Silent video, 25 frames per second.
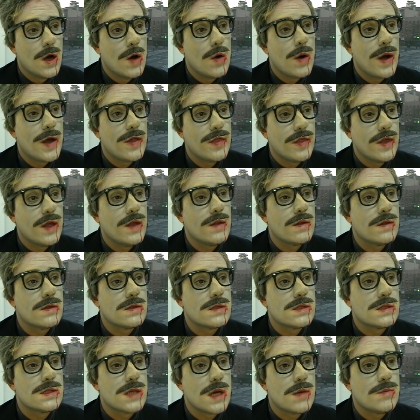I think that
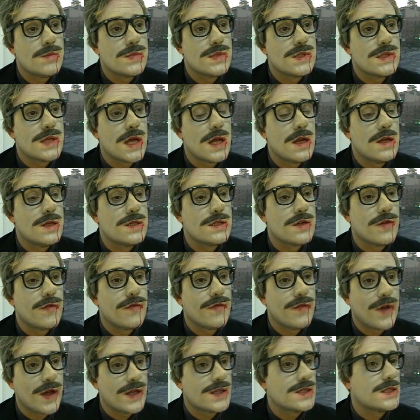some sellers are
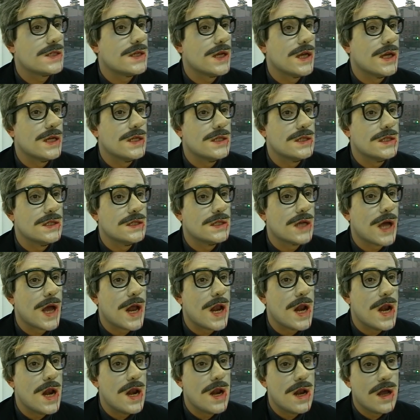fascinated
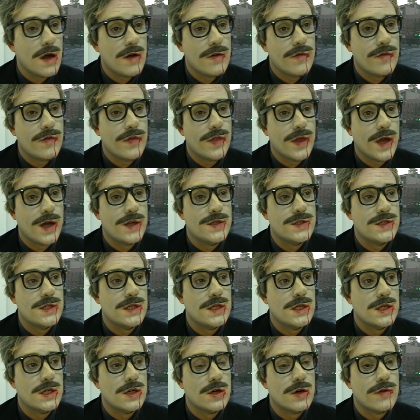and love the
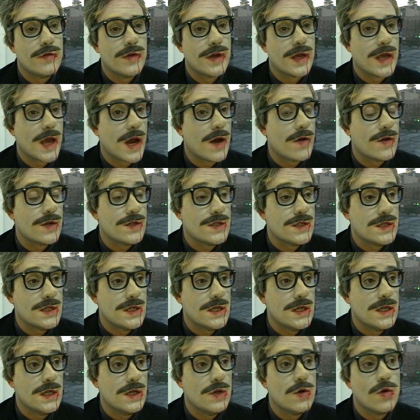idea of a
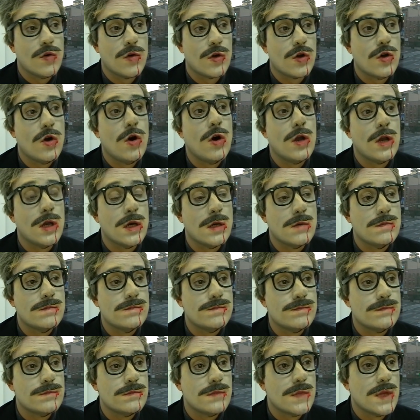guarantee or a collar.
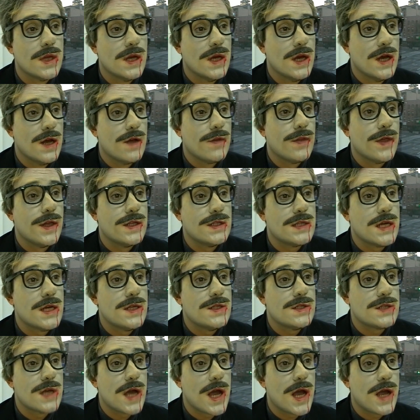They
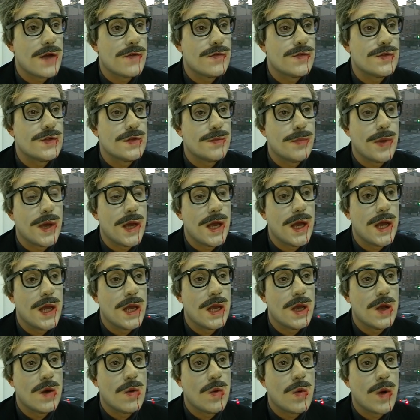tend to have to pay
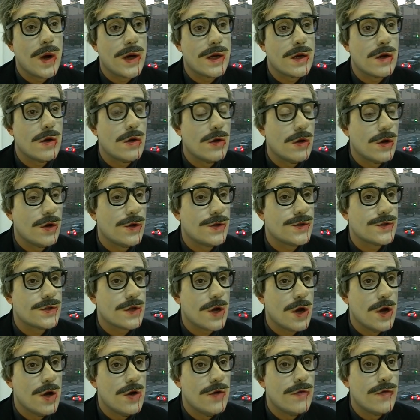quite a
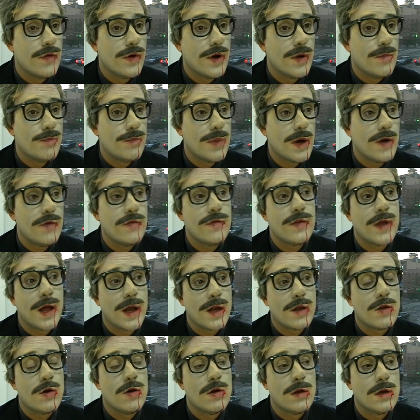lot over and above
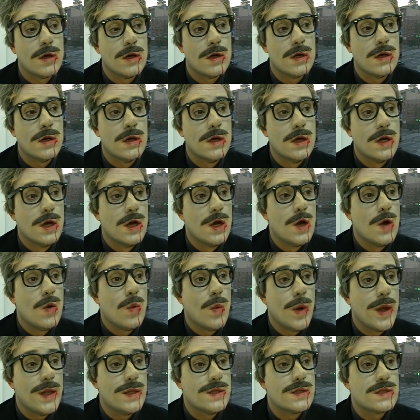that collar
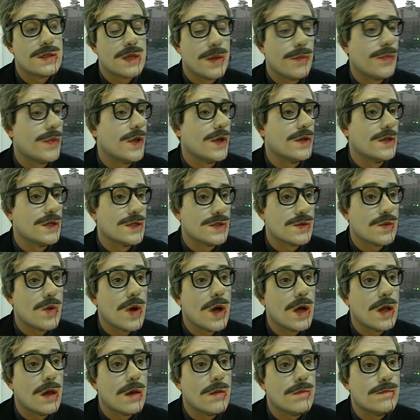when something does
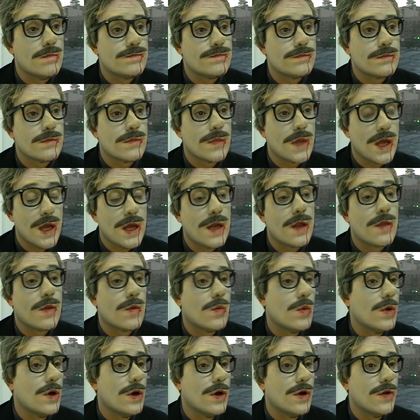well. In other
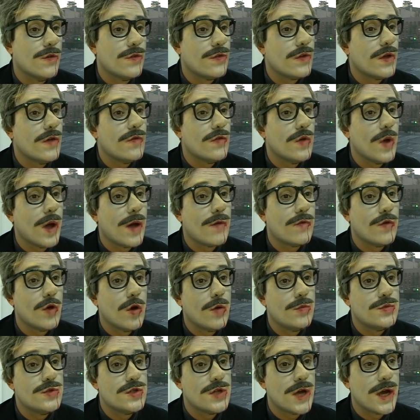words, if you have an
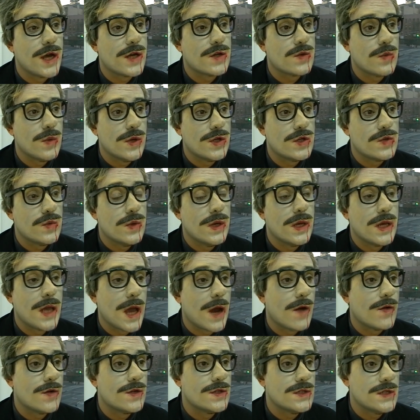object which we
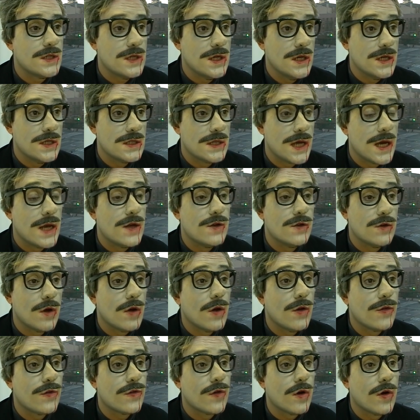guarantee
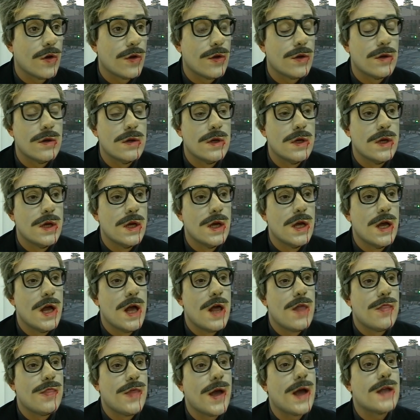$10 on,
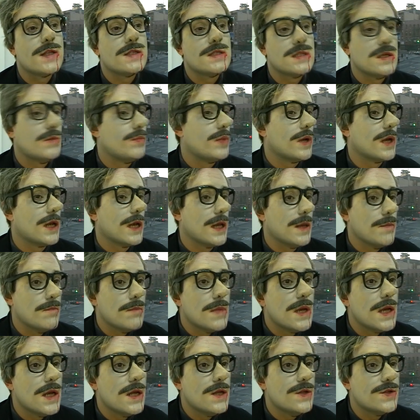that typically
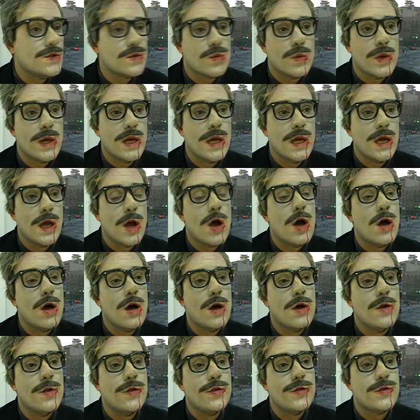means we
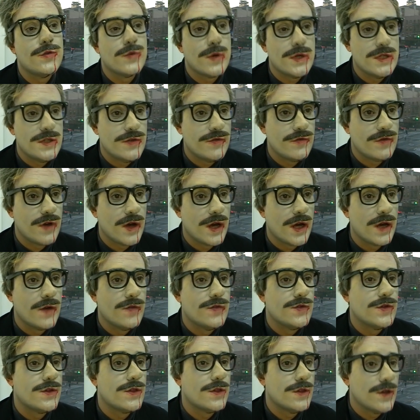earn
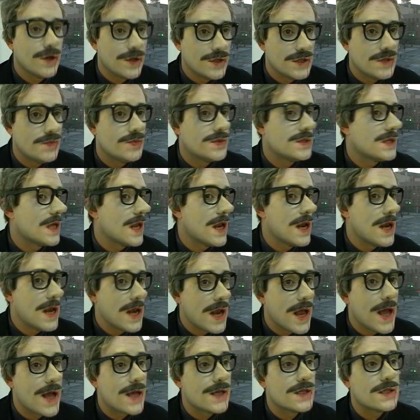25 to 30%
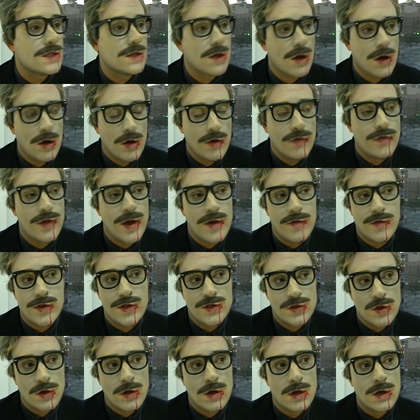less of every
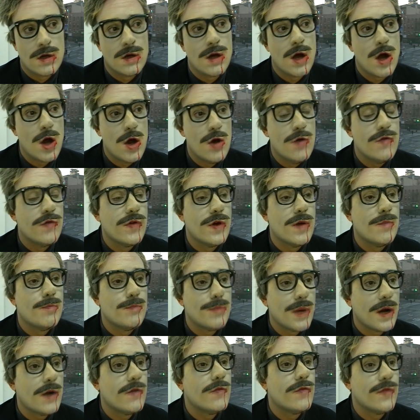dollar over and
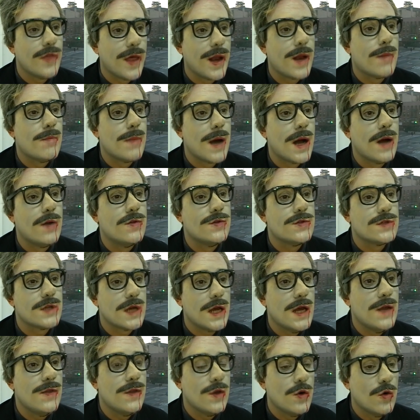above that amount
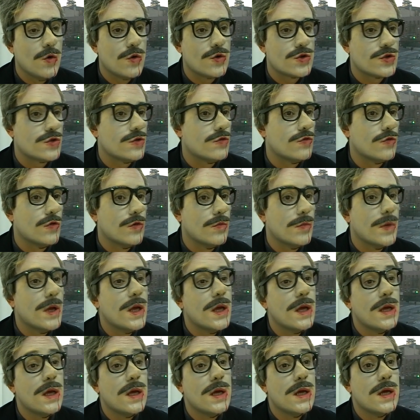in the auction room,
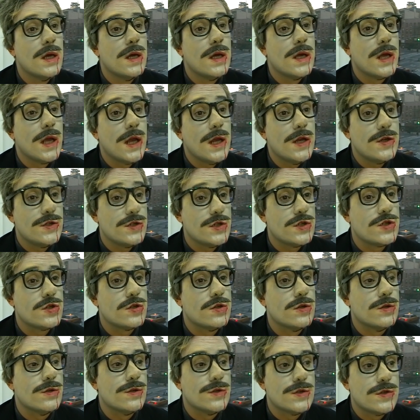in
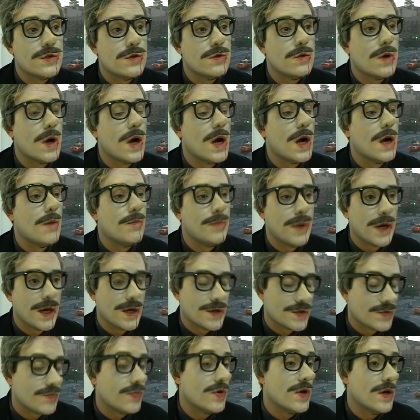addition to our
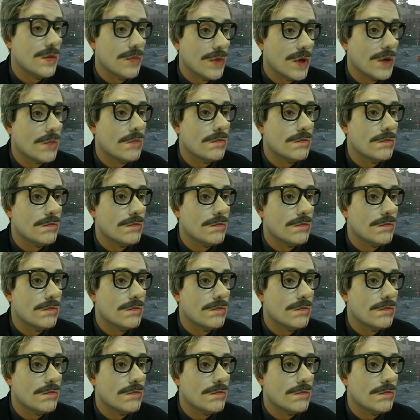buyer's premium.